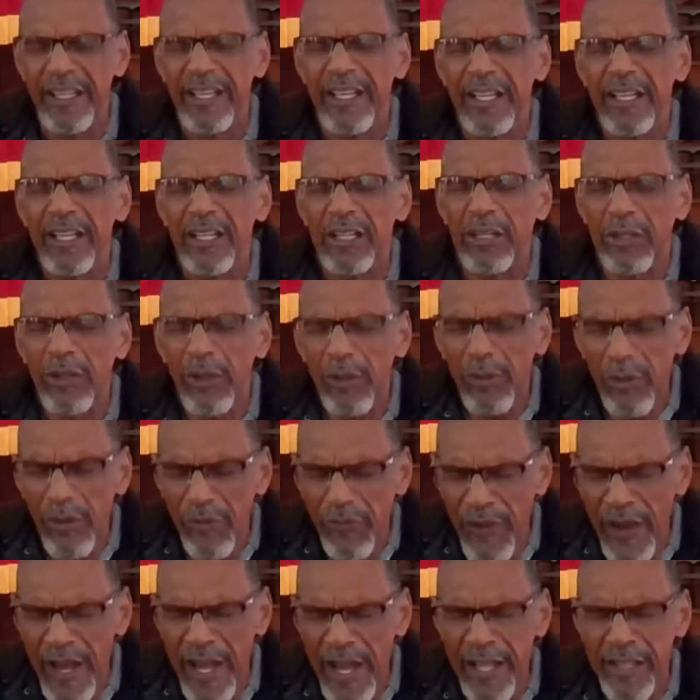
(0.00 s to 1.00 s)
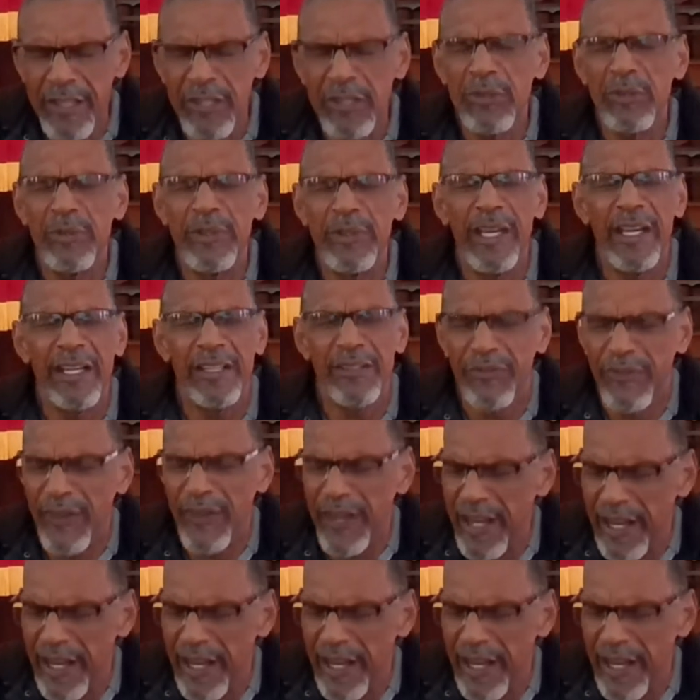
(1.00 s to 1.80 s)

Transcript: glorifying you, we edify our